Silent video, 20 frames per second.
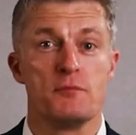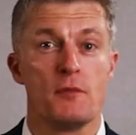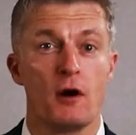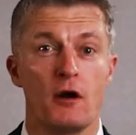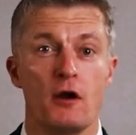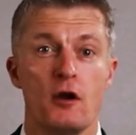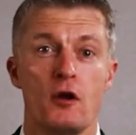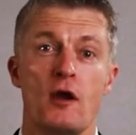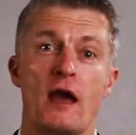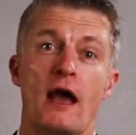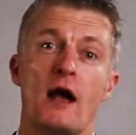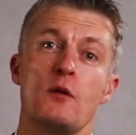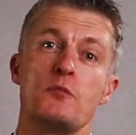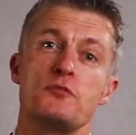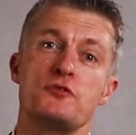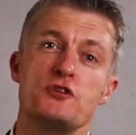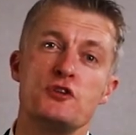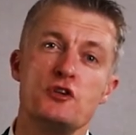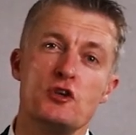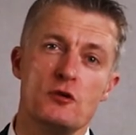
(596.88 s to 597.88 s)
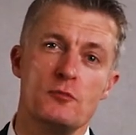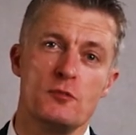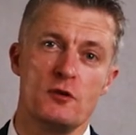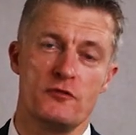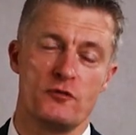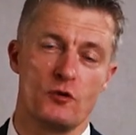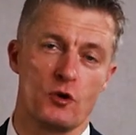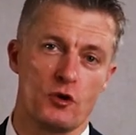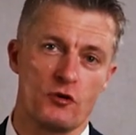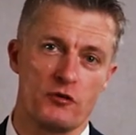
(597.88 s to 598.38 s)
tomorrow helps you
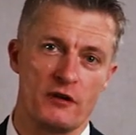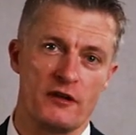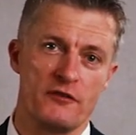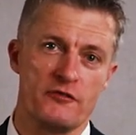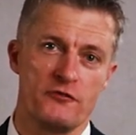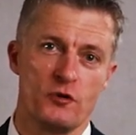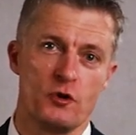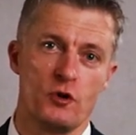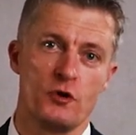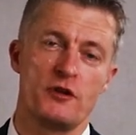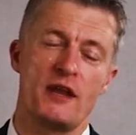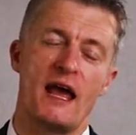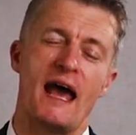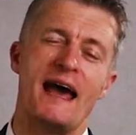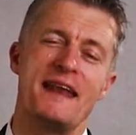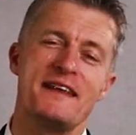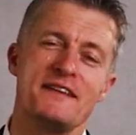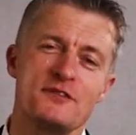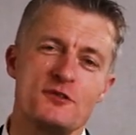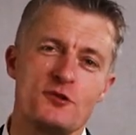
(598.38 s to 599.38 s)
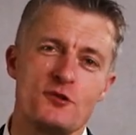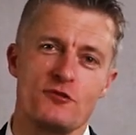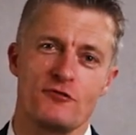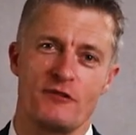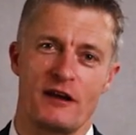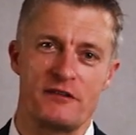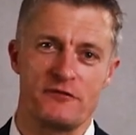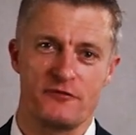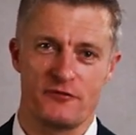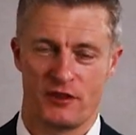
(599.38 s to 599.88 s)
move your career forward and is
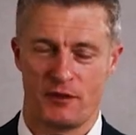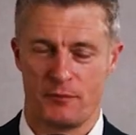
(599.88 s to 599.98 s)
great